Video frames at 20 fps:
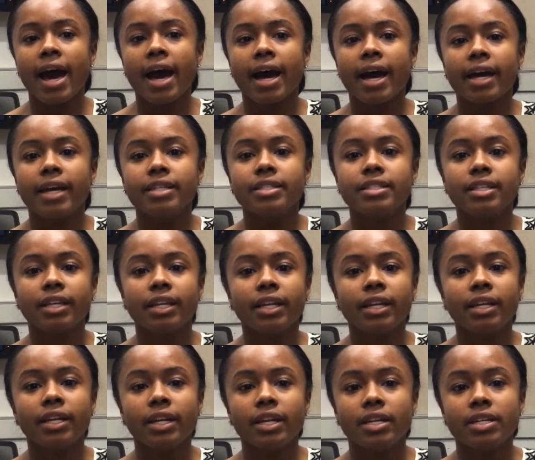I
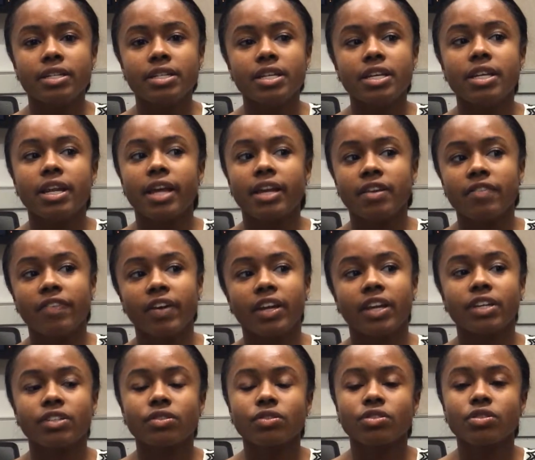didn't need any
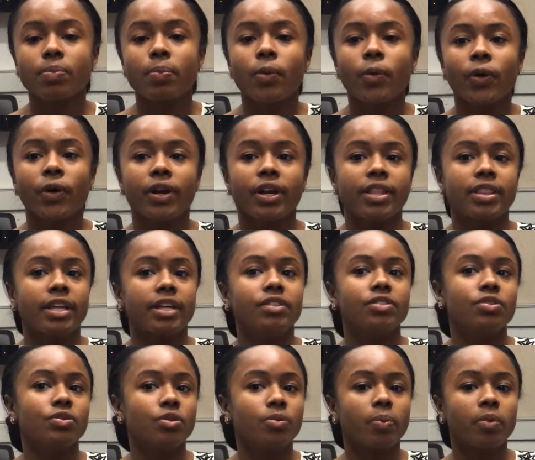financial support and
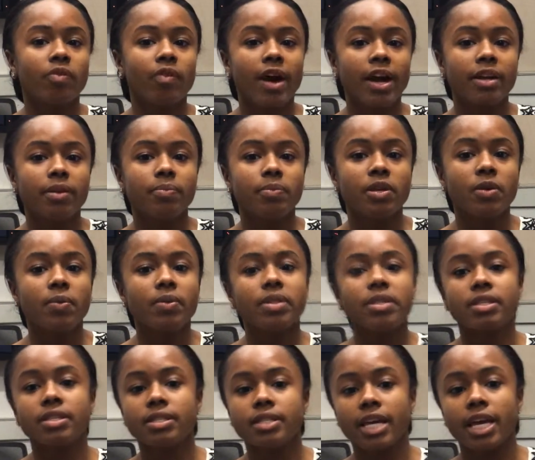that Duke provided me with
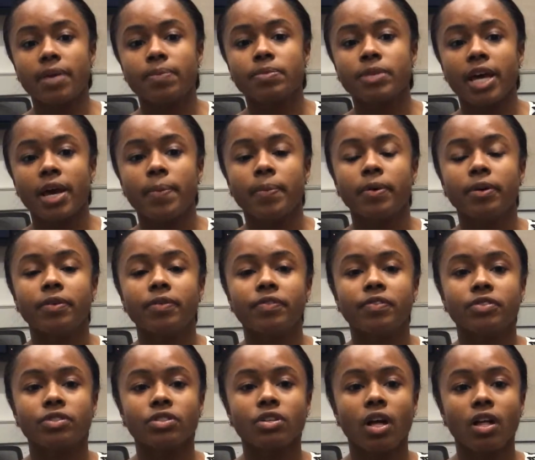the same type of
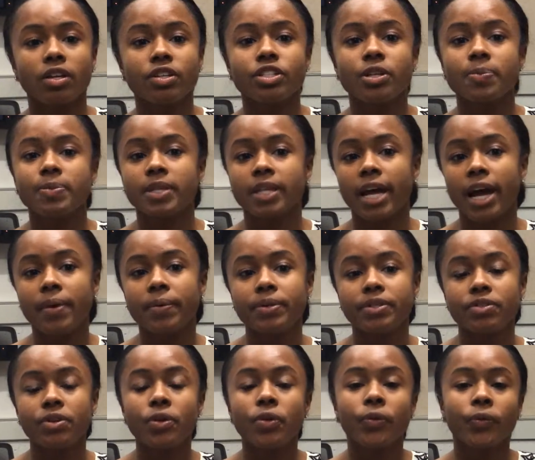scholarships that I
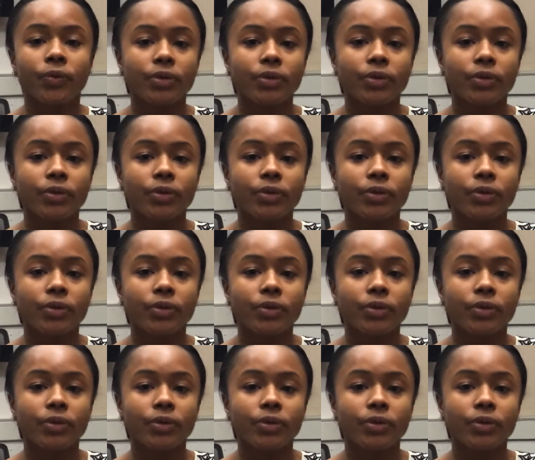was